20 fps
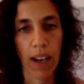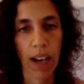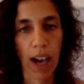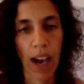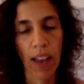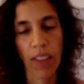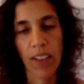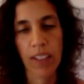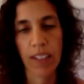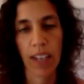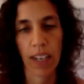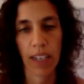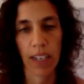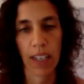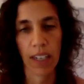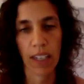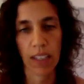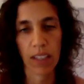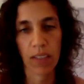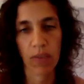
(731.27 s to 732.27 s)
other
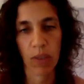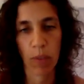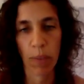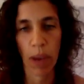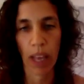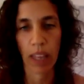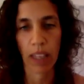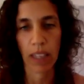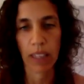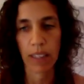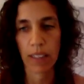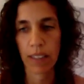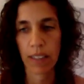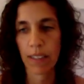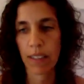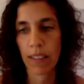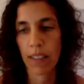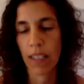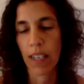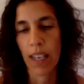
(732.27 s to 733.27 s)
techniques for
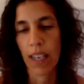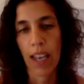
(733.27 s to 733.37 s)
balance.